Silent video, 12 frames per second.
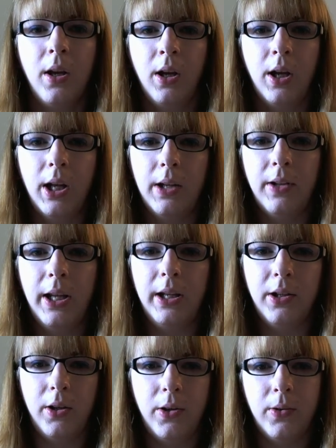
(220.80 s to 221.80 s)
In
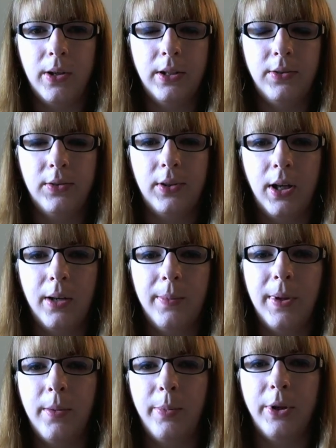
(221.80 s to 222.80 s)
later units,
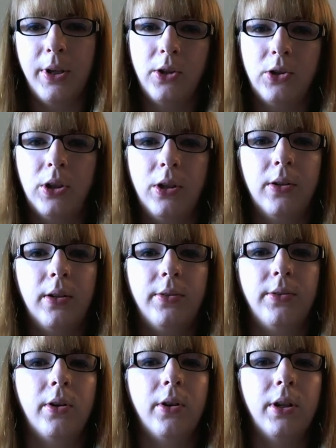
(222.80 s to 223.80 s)
in the production
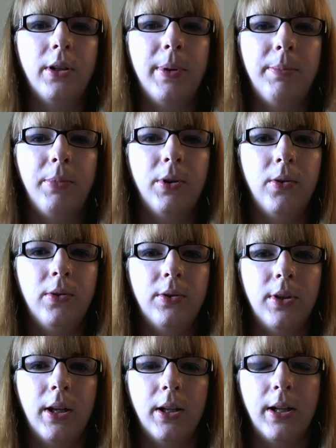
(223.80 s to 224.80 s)
units, you're going to be
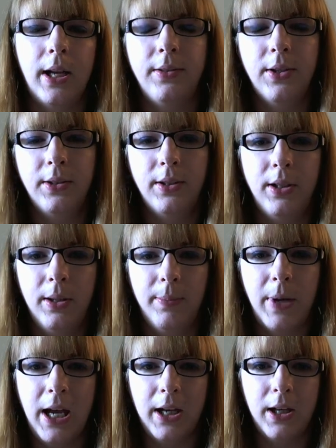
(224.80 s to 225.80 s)
producing an identity
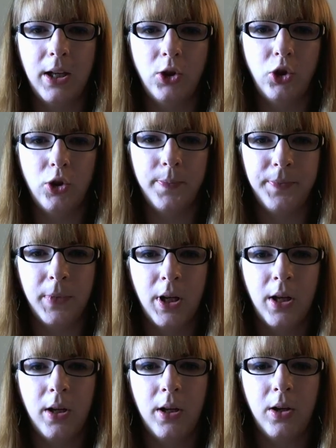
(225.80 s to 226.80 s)
package,
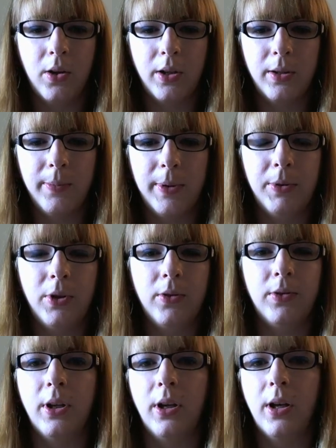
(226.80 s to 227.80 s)
you're going to be
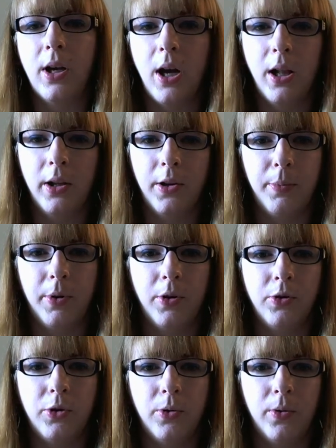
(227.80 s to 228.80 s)
producing a color
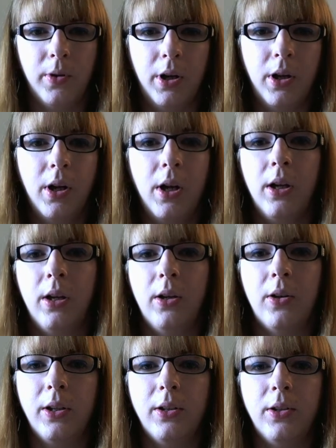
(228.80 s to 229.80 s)
brochure,
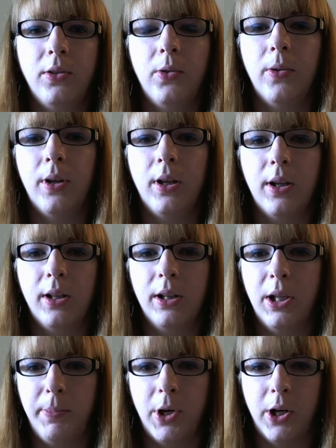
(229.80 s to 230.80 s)
you're going to do a
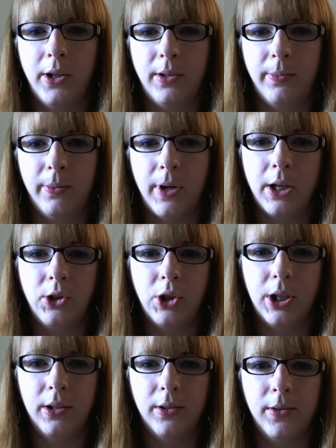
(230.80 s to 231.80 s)
clip art
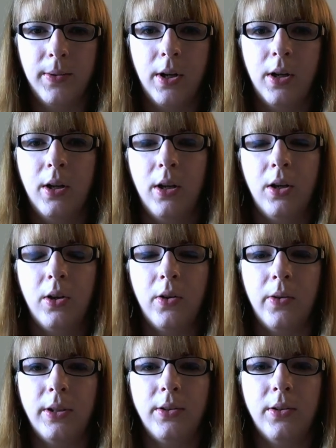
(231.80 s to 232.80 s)
project, you're
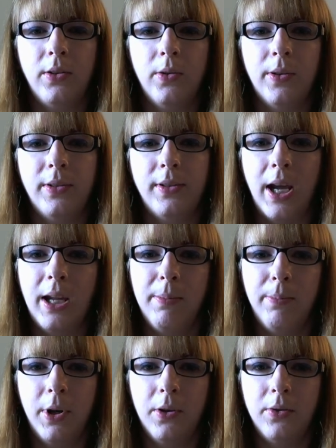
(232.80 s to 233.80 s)
going to do a
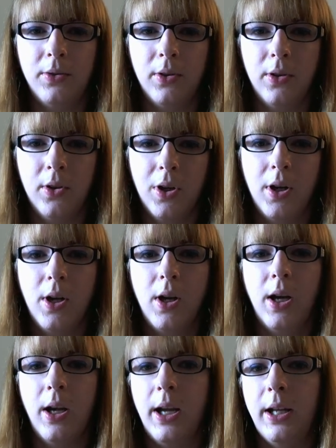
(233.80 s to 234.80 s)
type poster,
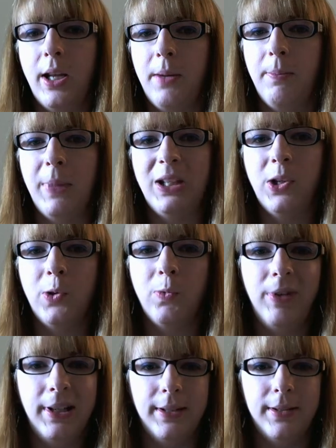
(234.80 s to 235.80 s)
and a menu
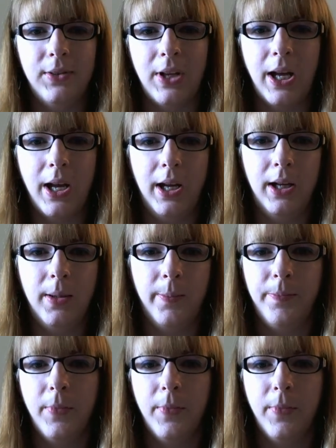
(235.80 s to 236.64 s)
redesign.